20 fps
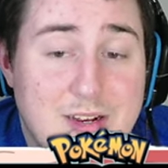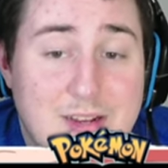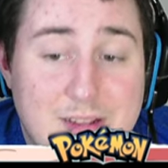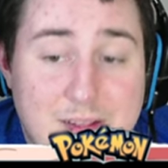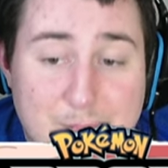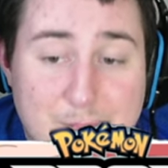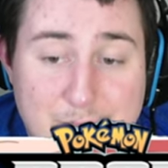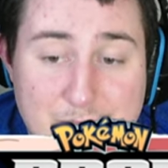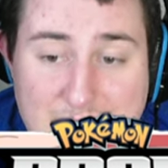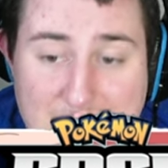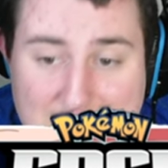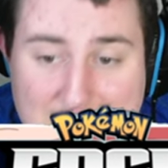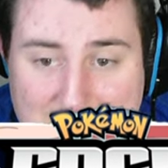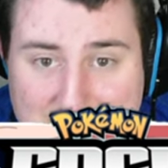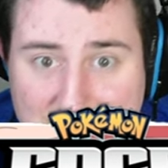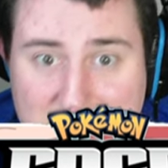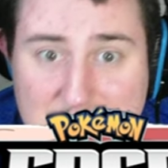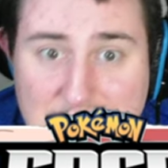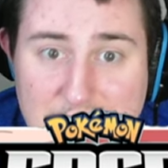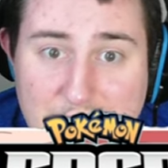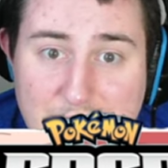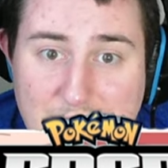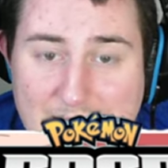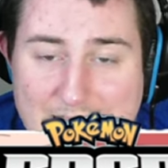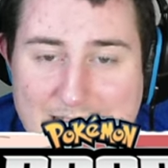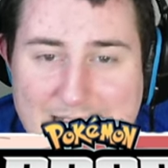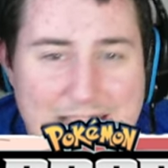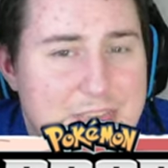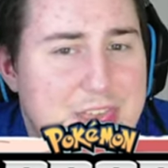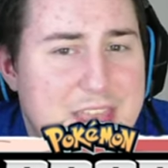a six of like, I
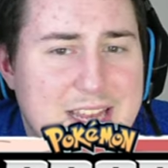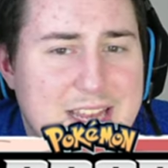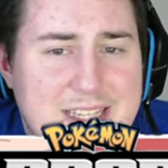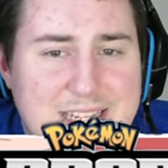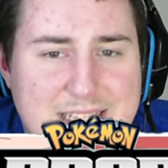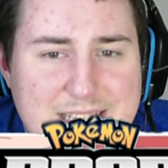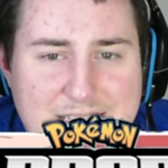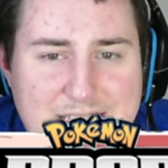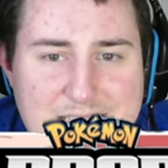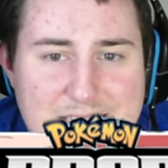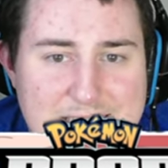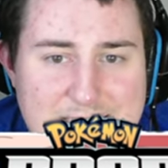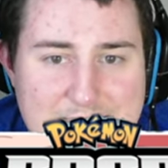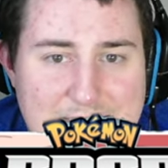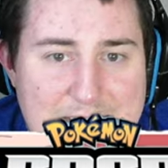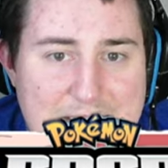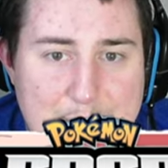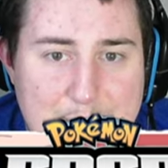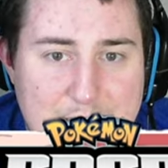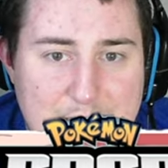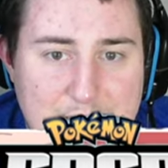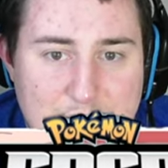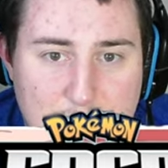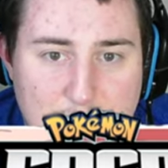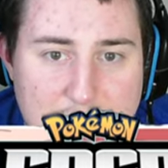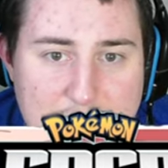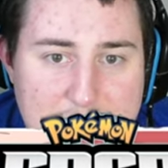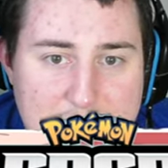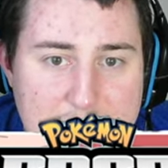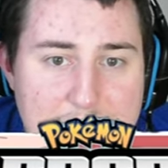think it's a six of diamonds,
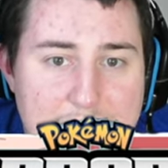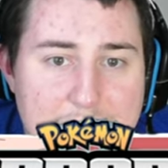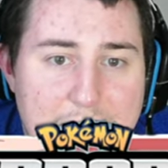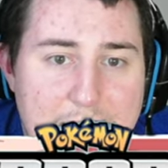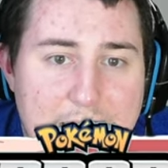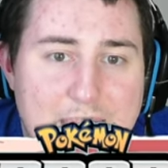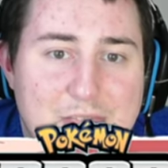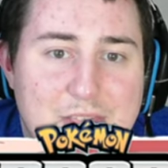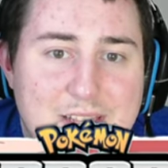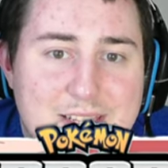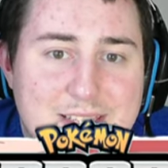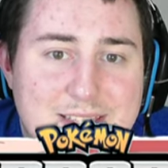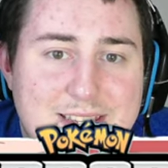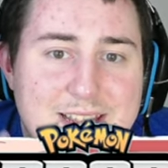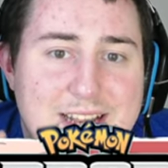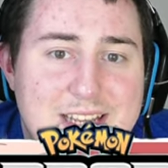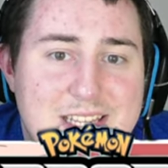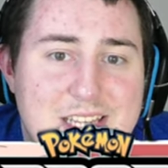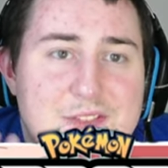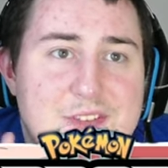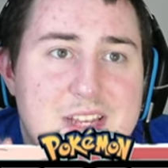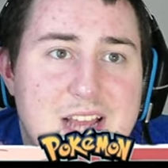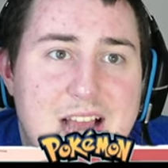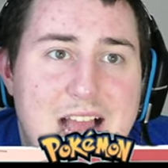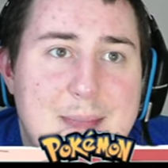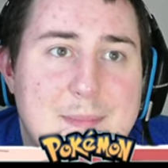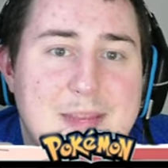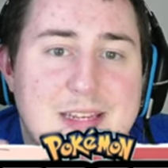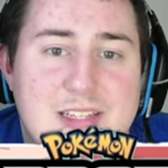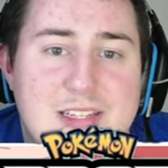right? And the six of
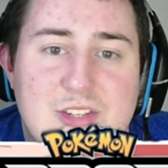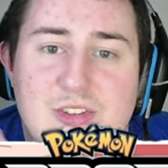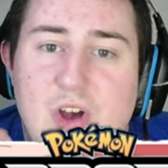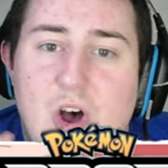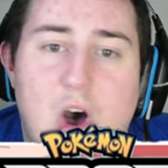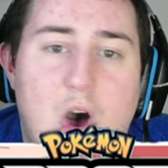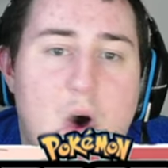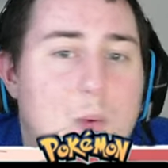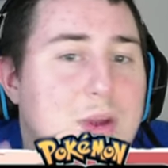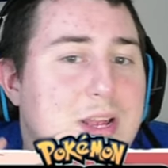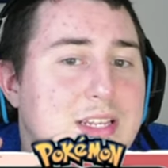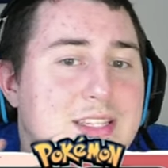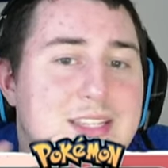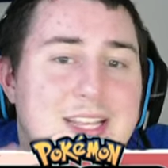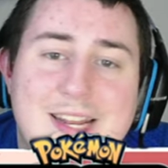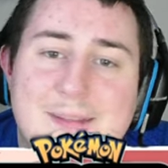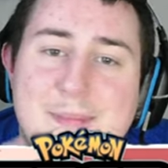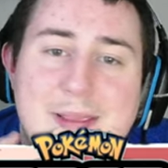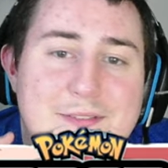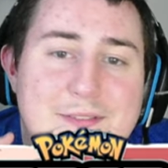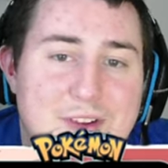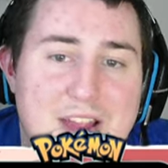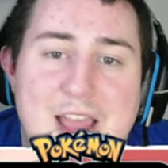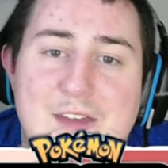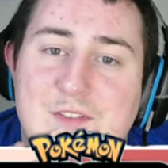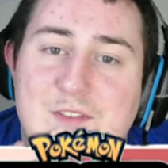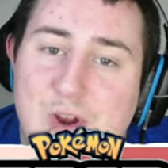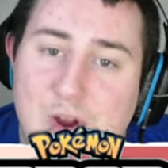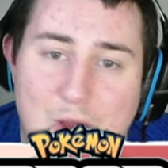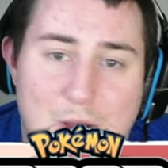diamonds is always going to be forever
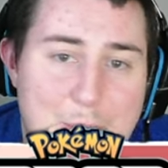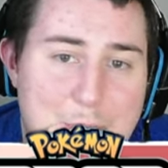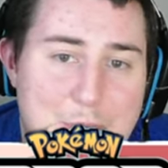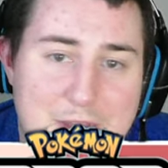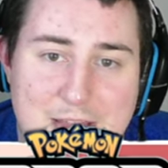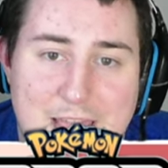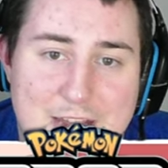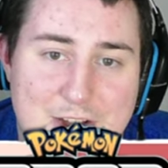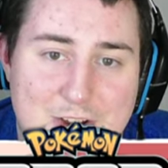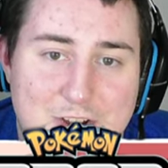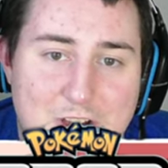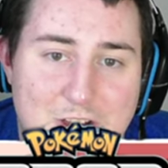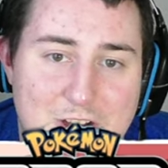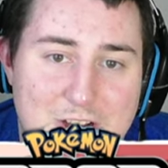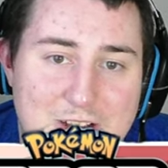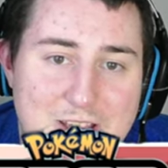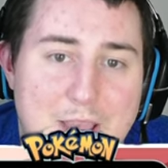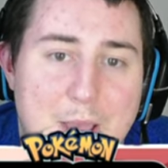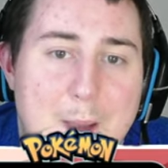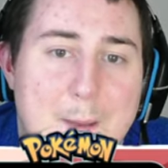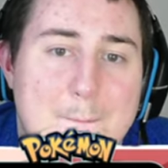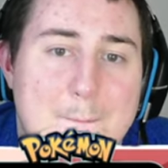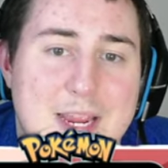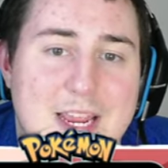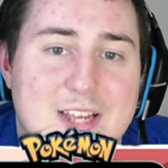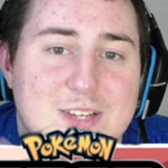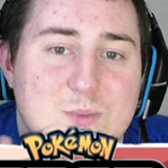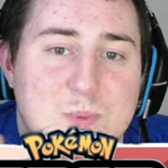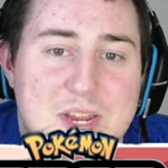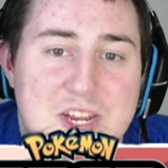called the Niner card because
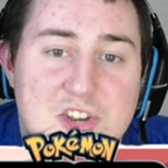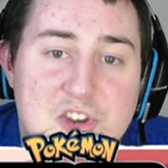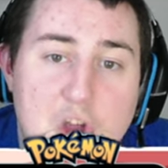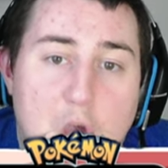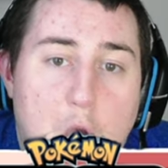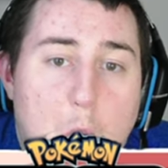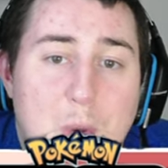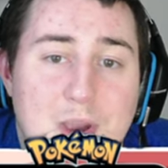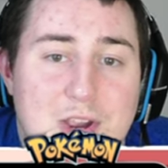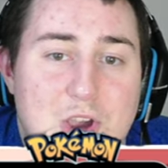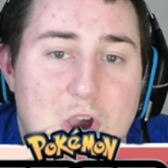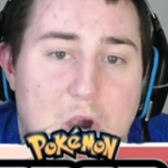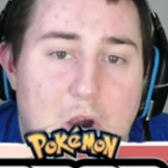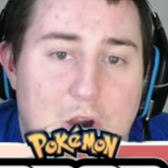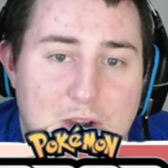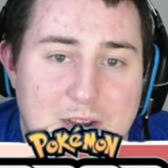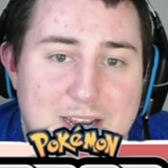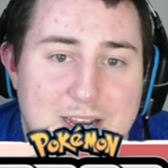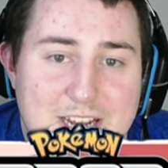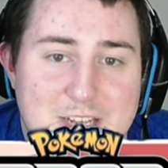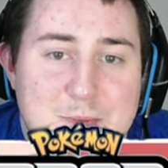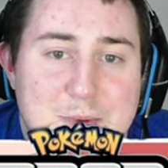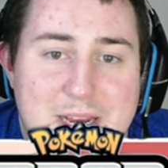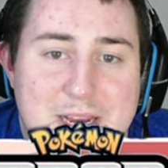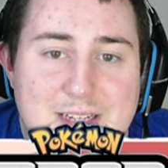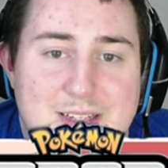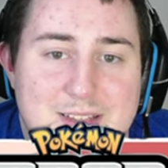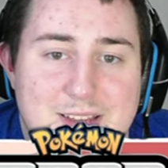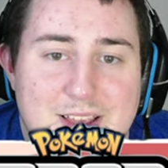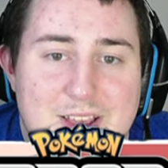we know what card it is
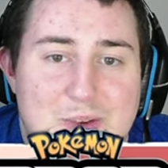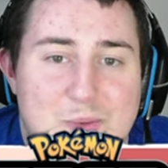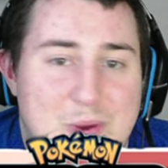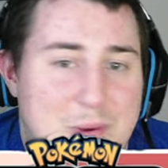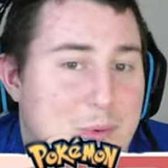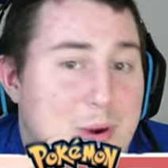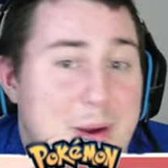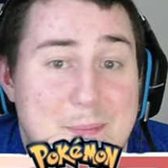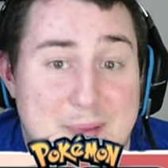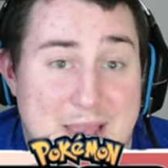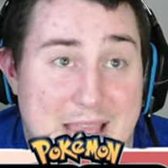because we weren't paying